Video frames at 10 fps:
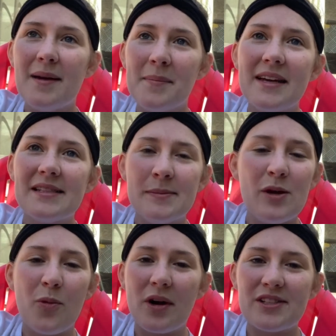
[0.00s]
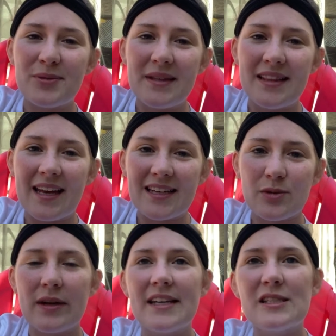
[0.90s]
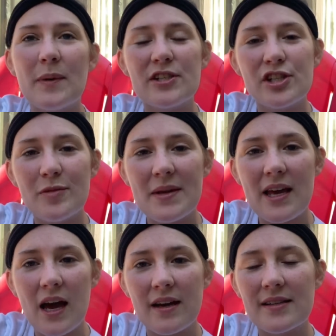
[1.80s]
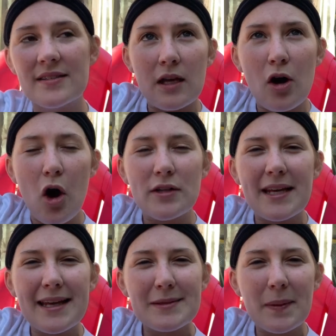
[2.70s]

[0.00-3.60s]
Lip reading: it makes me want to read the next one, especially because it all takes